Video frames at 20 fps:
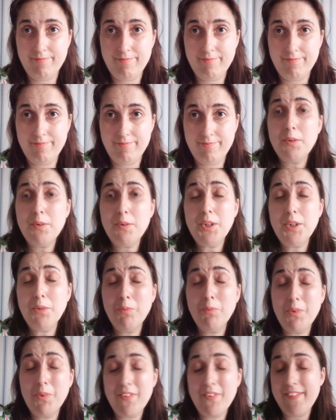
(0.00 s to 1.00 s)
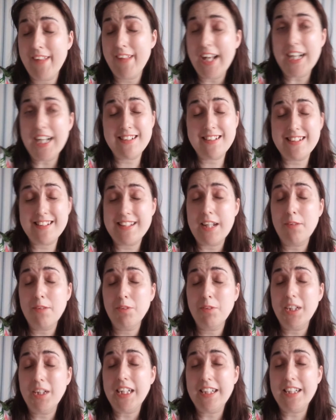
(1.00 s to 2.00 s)
So you would
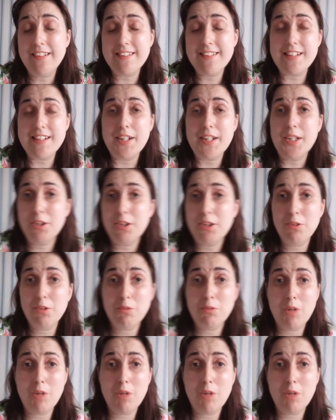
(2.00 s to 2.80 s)
still need to